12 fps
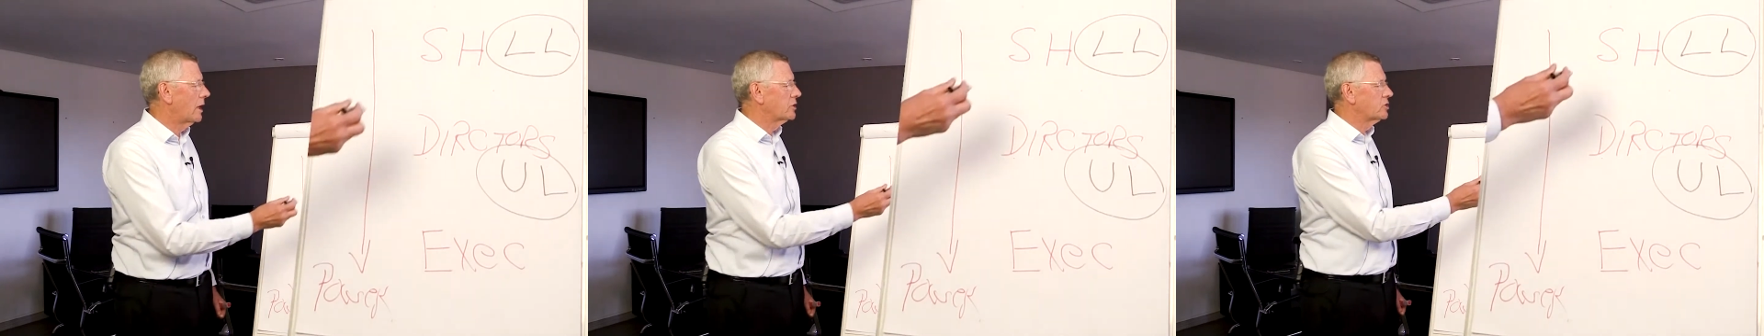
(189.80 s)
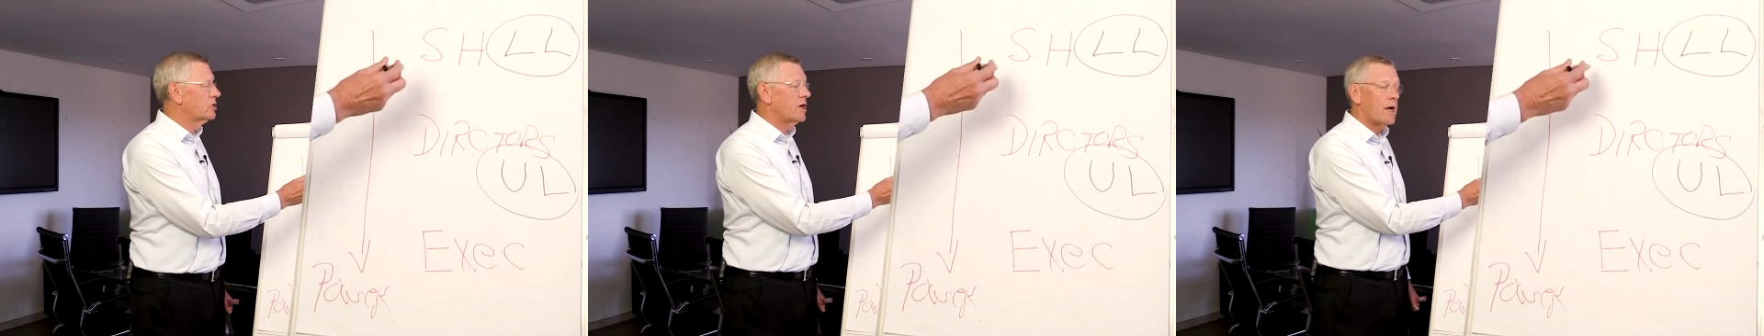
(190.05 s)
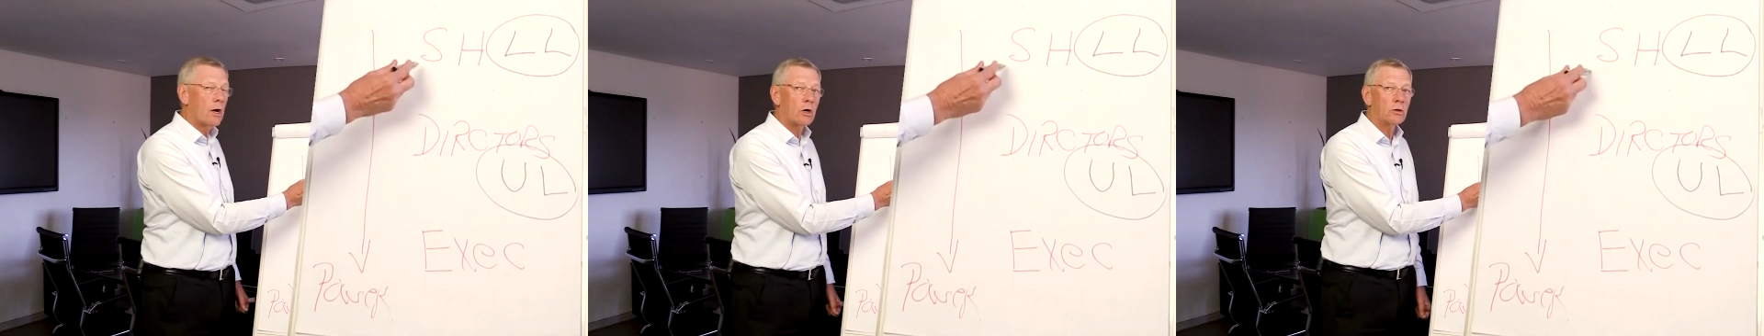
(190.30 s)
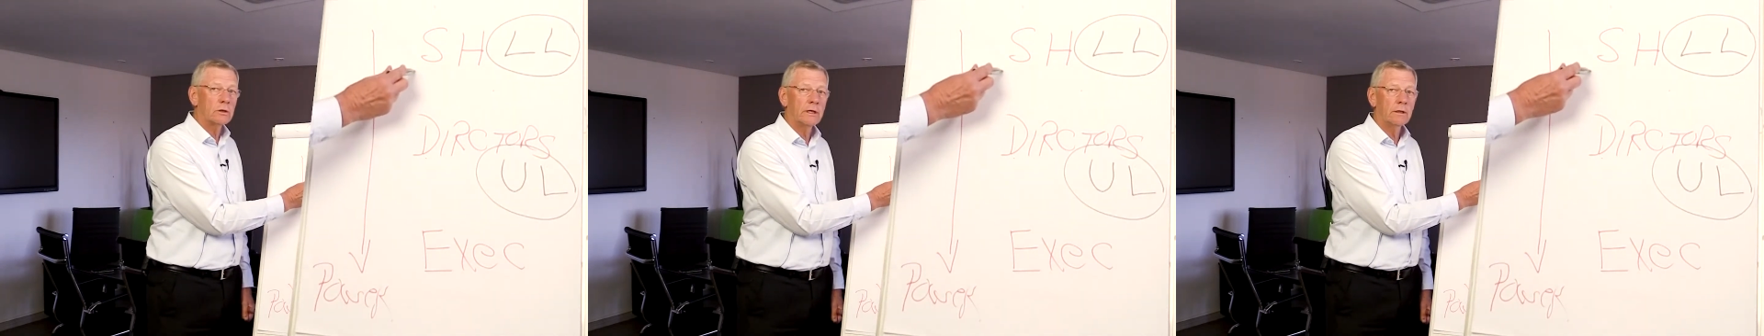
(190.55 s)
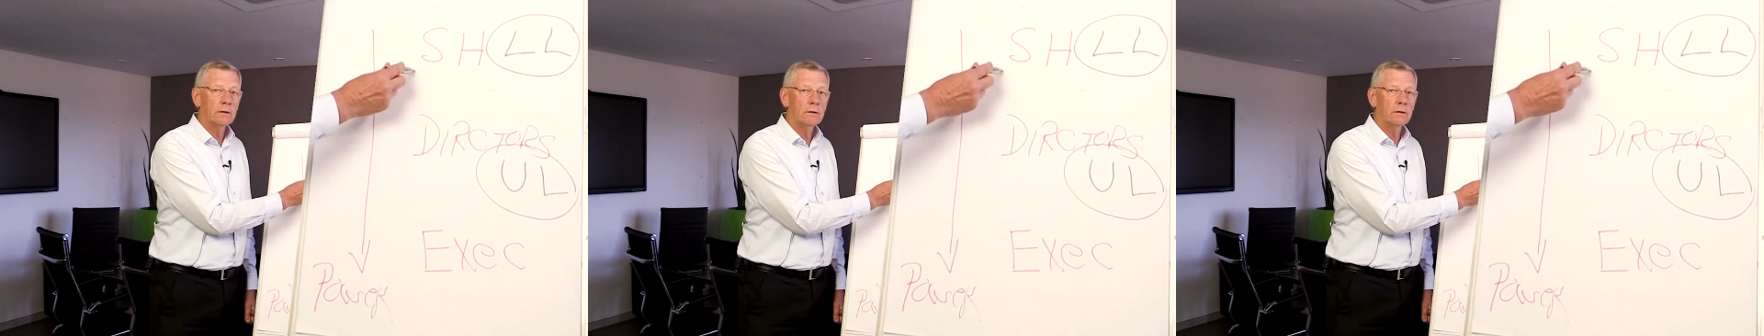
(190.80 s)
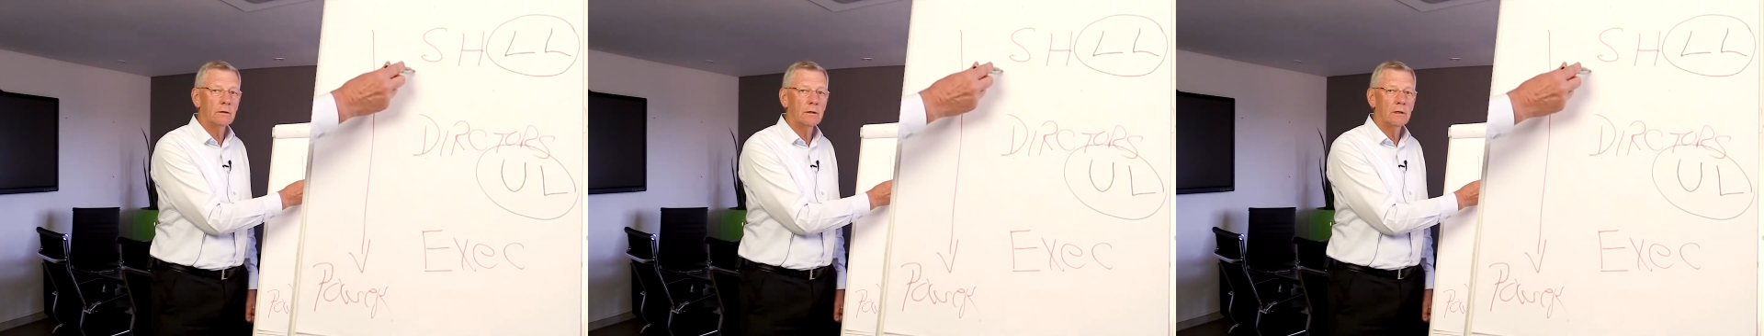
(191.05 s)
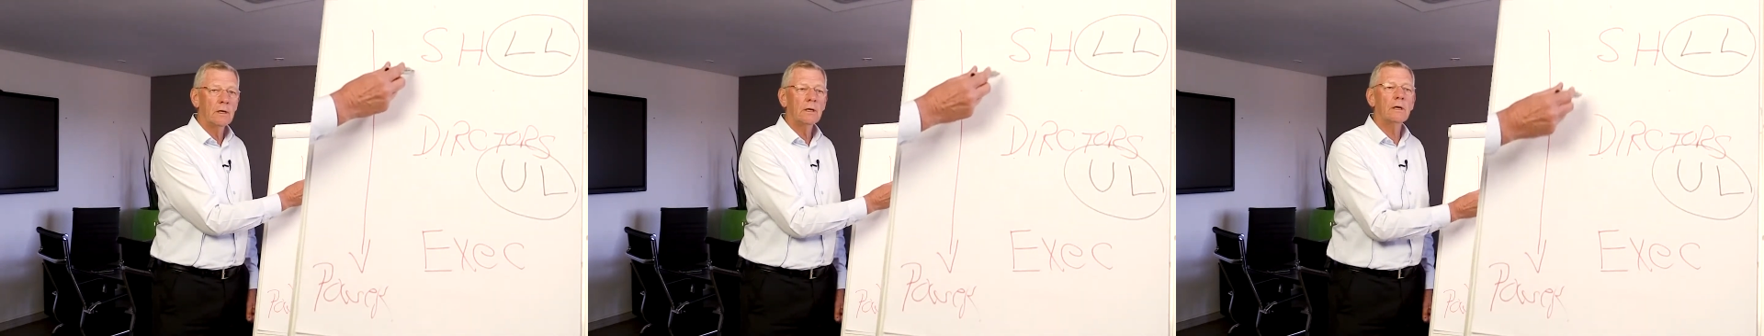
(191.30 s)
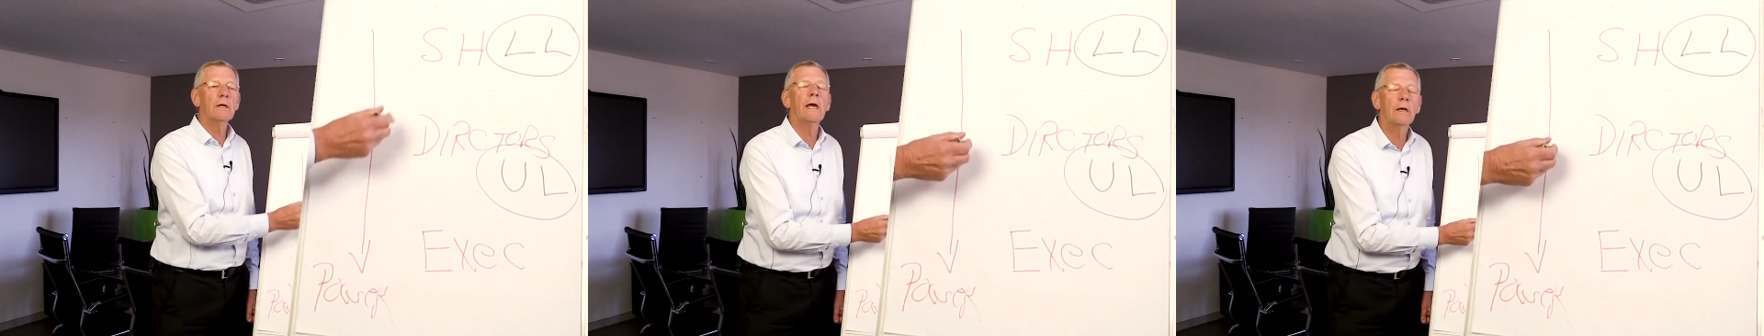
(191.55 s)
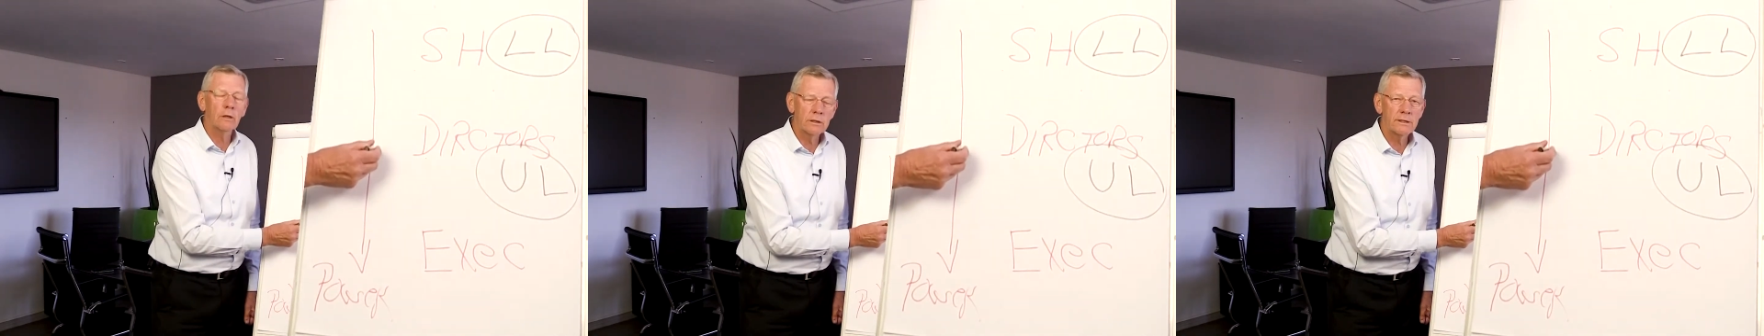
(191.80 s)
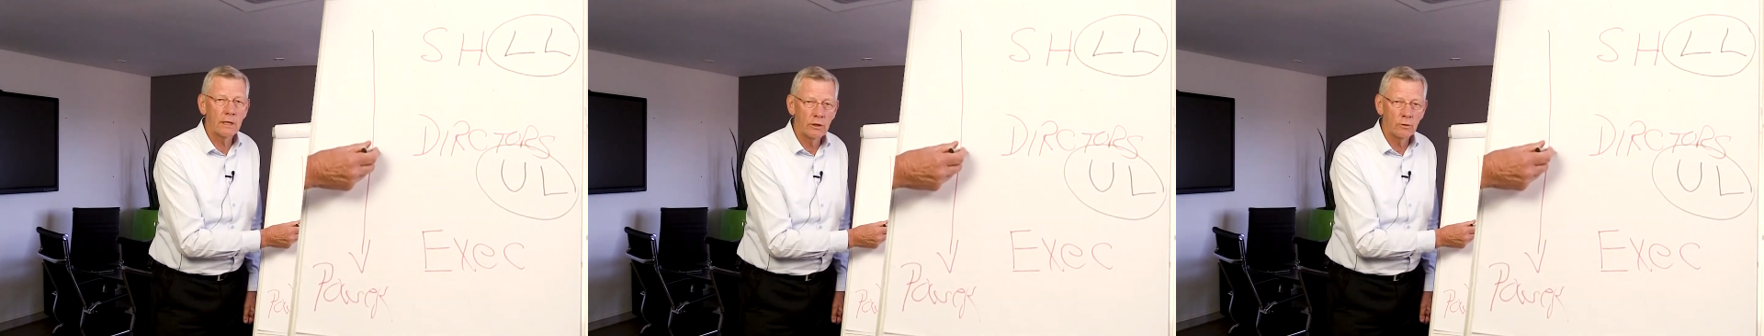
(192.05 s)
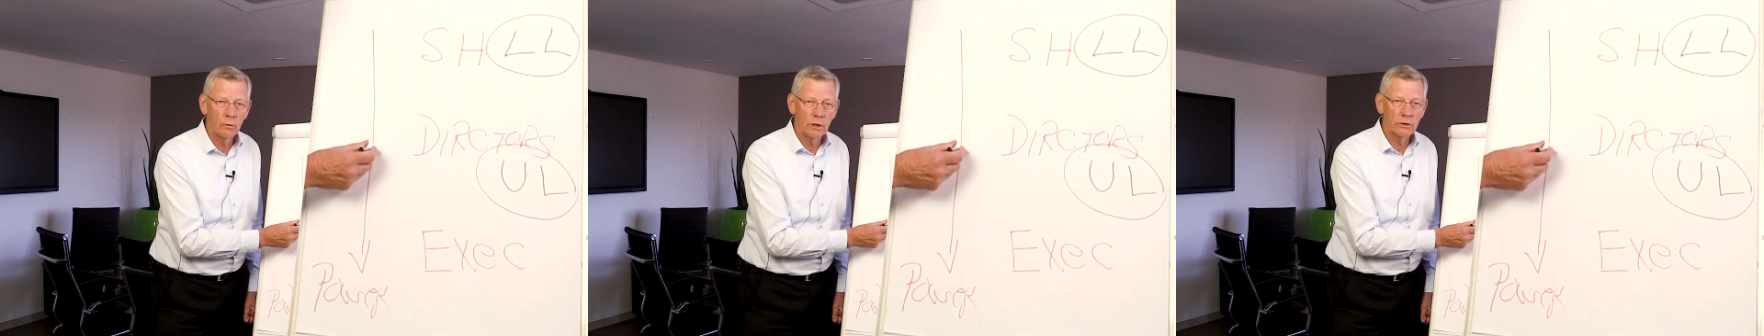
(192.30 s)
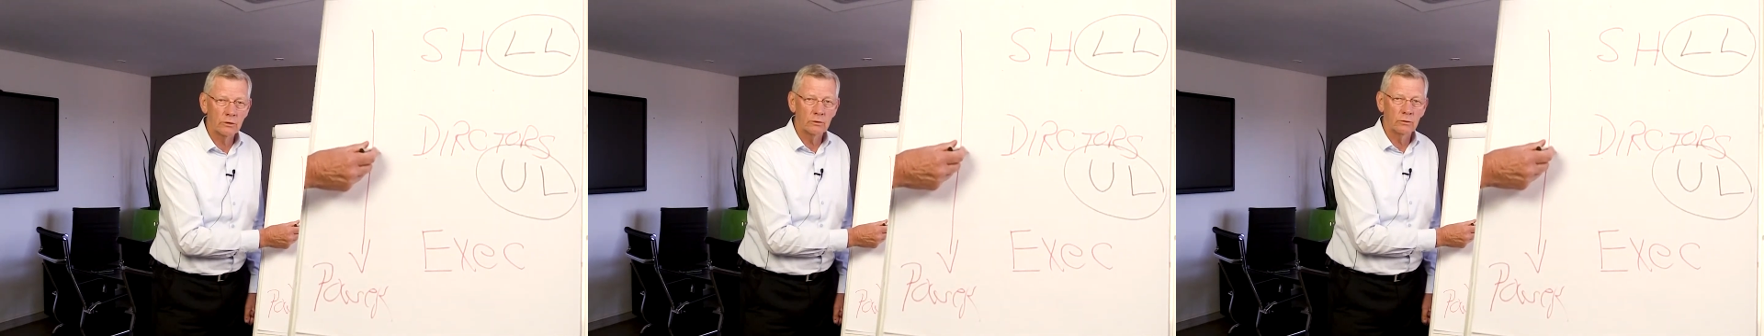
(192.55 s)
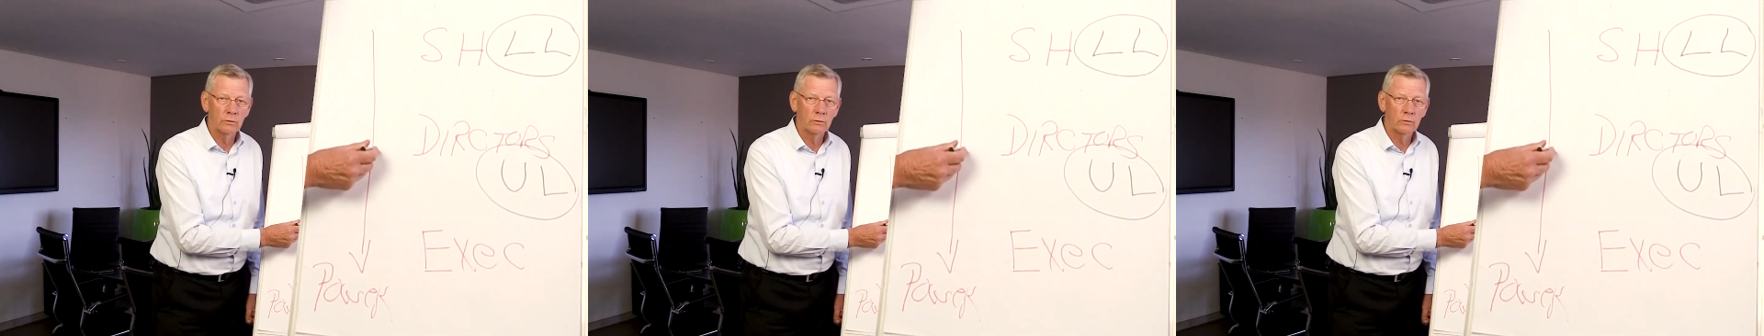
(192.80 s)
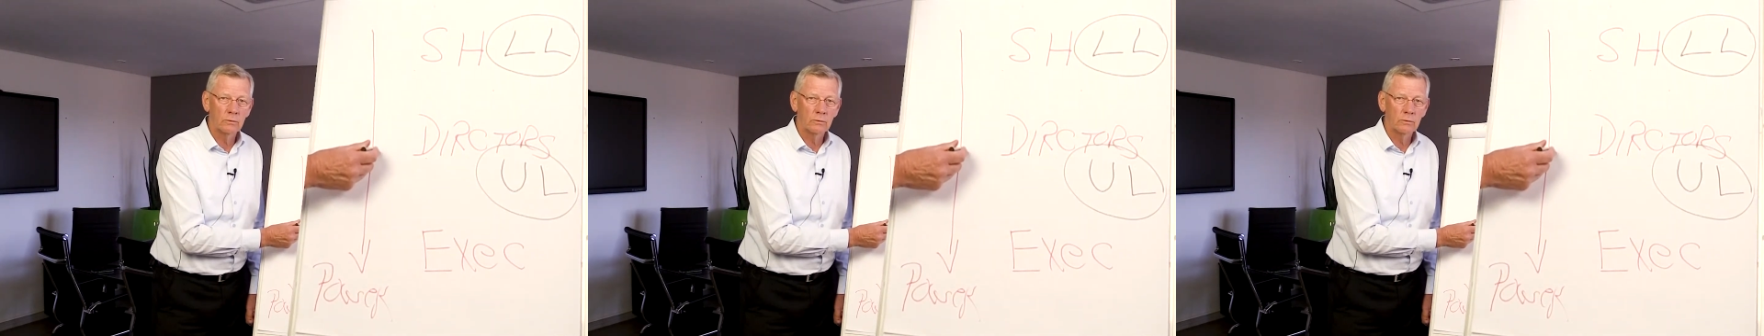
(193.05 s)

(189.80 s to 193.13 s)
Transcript: a shareholder cannot tell you what to do.